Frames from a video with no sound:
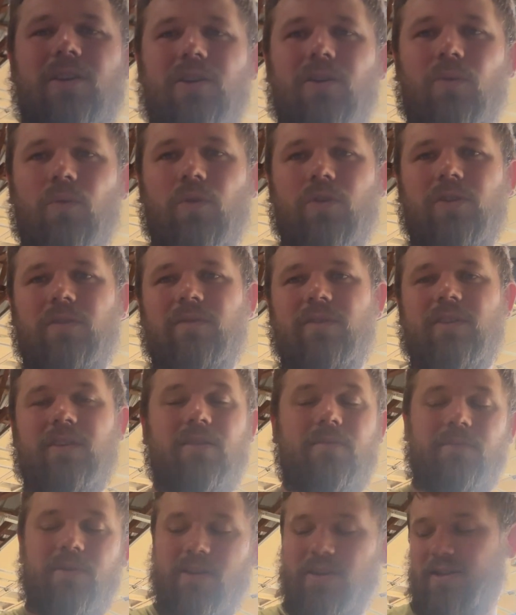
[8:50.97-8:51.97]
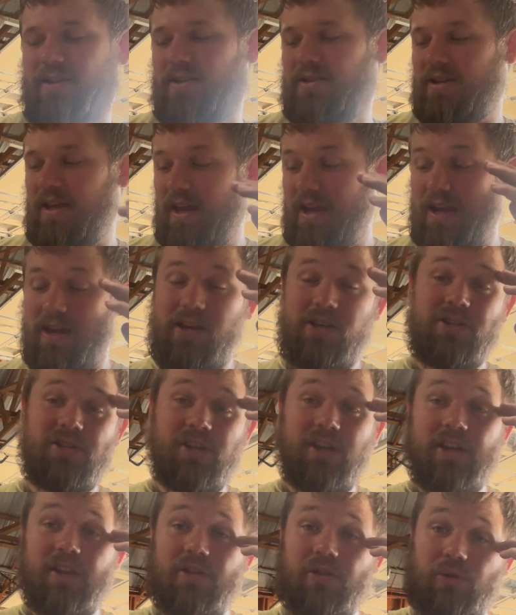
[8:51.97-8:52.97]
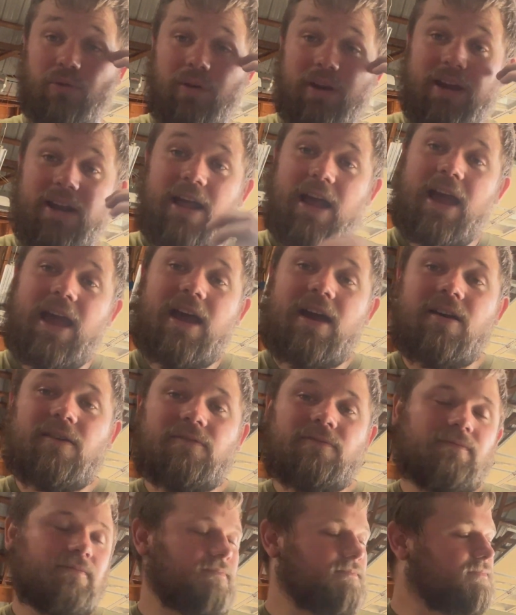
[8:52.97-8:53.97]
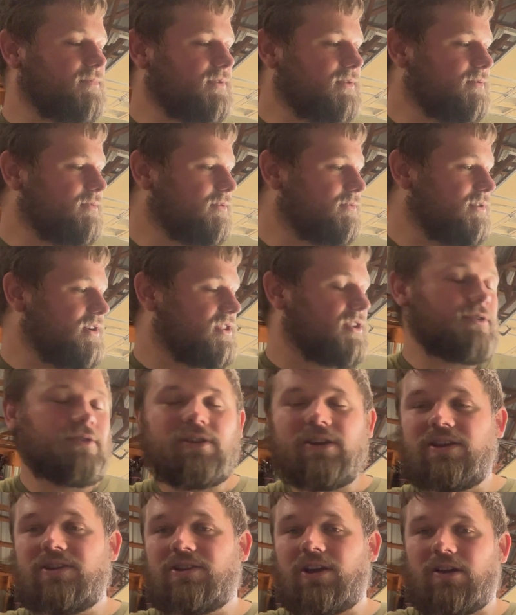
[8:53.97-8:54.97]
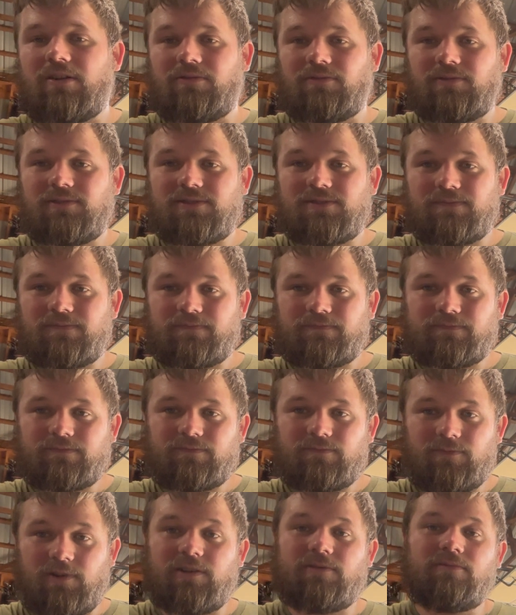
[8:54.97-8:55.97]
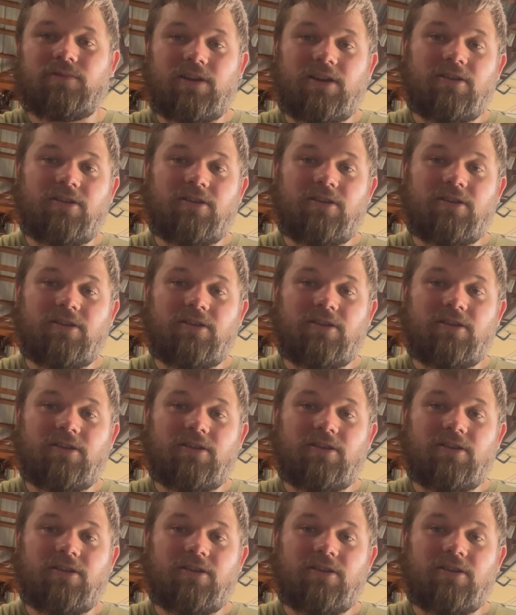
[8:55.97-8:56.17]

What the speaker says: One of them is a Gen 3.5 with good internals, like the